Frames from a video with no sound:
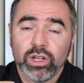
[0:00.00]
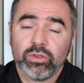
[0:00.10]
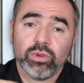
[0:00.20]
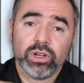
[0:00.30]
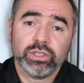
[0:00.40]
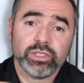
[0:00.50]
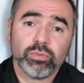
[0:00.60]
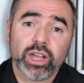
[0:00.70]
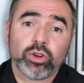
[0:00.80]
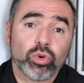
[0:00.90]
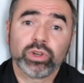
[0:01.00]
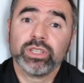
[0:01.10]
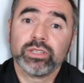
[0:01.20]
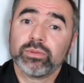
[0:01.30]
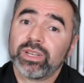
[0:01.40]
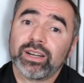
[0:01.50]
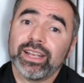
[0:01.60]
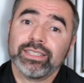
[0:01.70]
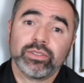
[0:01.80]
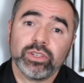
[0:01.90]
these microorganisms that are
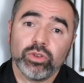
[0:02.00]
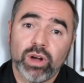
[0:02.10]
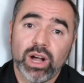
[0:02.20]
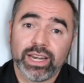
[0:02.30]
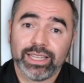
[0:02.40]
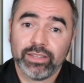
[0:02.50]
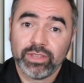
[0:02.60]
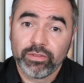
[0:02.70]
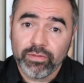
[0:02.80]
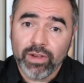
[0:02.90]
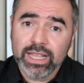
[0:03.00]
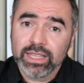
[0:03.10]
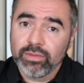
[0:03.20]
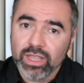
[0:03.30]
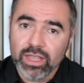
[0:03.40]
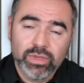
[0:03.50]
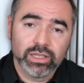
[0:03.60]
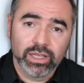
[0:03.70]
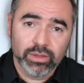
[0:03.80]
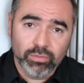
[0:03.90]
entering your body. And if they find them, they
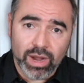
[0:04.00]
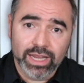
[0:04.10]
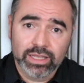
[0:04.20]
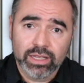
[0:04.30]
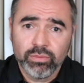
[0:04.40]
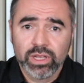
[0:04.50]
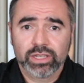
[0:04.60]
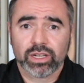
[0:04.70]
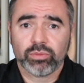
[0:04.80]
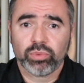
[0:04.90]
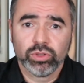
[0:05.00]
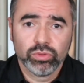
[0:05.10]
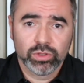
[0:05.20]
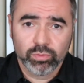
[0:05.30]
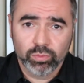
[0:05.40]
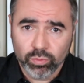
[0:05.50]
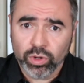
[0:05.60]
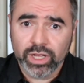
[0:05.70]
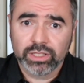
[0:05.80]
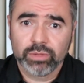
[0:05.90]
immediately bind them, start producing more
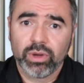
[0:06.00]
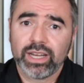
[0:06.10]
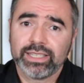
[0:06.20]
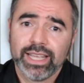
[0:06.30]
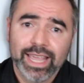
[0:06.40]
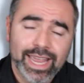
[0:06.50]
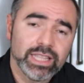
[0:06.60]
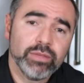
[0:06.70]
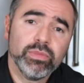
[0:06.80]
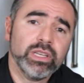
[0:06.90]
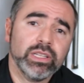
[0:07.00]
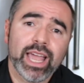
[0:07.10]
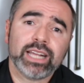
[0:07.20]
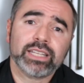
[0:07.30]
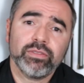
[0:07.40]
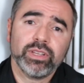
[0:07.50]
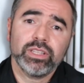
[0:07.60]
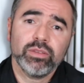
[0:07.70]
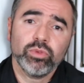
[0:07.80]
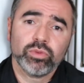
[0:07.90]
antibodies, and immediately activate the
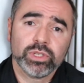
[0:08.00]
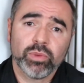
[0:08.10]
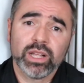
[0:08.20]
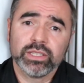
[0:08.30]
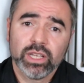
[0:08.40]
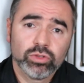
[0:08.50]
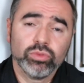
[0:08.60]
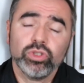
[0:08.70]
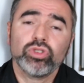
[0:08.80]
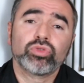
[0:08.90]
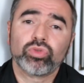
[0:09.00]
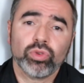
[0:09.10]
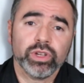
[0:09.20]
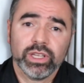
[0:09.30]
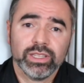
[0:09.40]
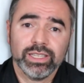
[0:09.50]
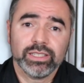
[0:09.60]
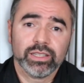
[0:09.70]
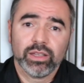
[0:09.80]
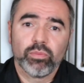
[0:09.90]
immune response to destroy
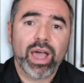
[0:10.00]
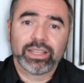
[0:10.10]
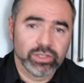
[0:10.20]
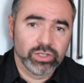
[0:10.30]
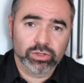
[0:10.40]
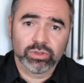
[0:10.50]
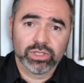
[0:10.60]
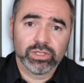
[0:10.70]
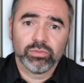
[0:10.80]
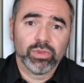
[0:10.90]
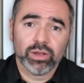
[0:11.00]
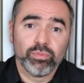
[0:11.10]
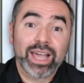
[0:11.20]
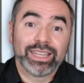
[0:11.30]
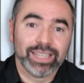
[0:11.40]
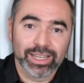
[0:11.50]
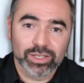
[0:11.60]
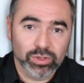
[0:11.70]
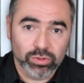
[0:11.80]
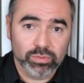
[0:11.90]
these pathogens, or these bad guys,
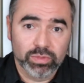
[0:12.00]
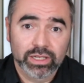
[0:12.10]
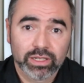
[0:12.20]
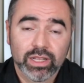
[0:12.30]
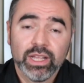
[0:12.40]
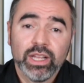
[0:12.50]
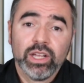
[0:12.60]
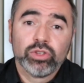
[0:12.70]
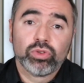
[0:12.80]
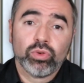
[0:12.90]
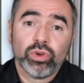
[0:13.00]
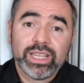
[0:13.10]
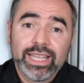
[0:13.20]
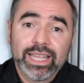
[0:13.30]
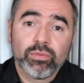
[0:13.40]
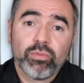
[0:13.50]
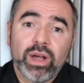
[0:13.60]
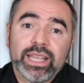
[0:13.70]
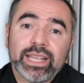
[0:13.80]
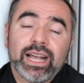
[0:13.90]
so to speak. So again,
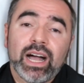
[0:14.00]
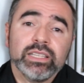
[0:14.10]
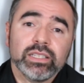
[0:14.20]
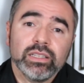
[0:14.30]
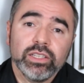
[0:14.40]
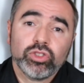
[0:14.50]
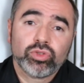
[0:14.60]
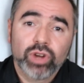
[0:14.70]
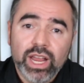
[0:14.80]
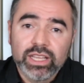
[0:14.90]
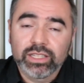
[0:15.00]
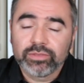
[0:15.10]
by constantly training,